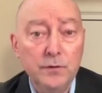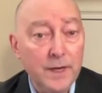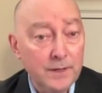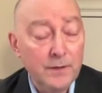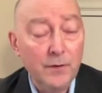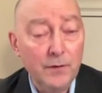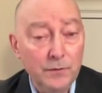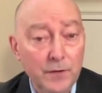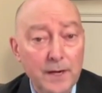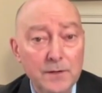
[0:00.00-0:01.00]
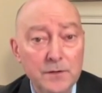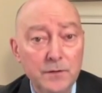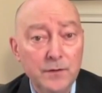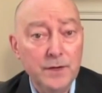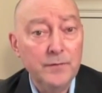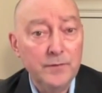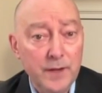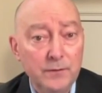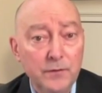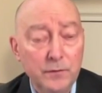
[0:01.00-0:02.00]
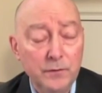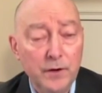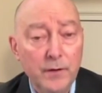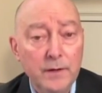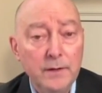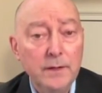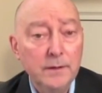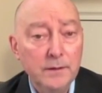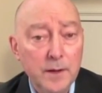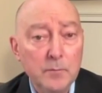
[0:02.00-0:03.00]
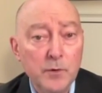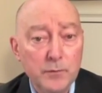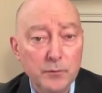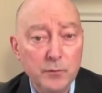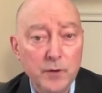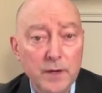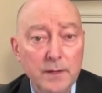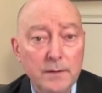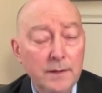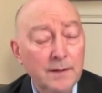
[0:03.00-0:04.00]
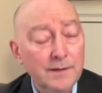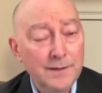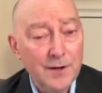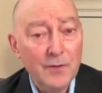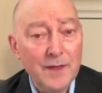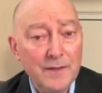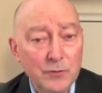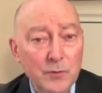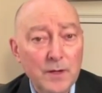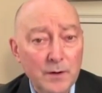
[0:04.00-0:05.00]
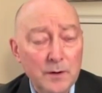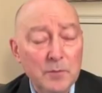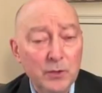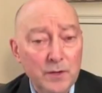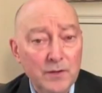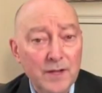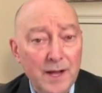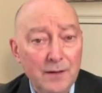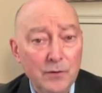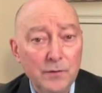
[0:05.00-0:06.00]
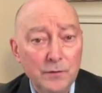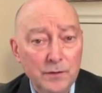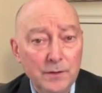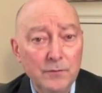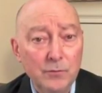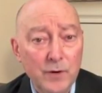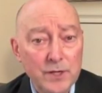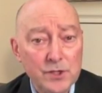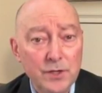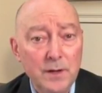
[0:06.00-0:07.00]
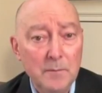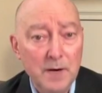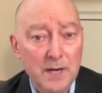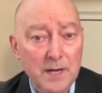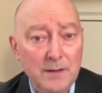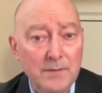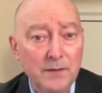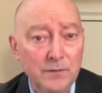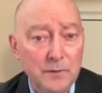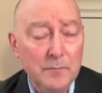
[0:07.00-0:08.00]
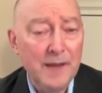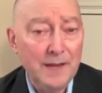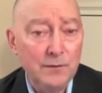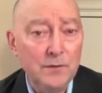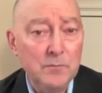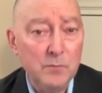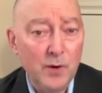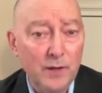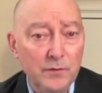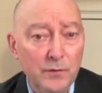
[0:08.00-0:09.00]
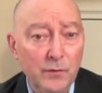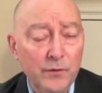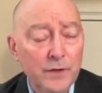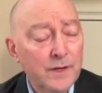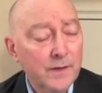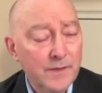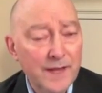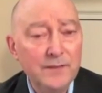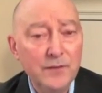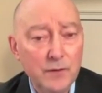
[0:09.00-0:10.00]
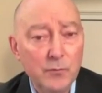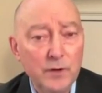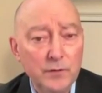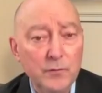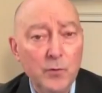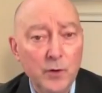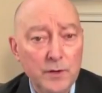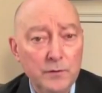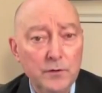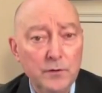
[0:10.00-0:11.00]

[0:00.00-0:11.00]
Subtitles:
secondary sanctions if necessary. Number three, you know that $300 billion in Russian money that's in banks in Brussels? That's at risk for you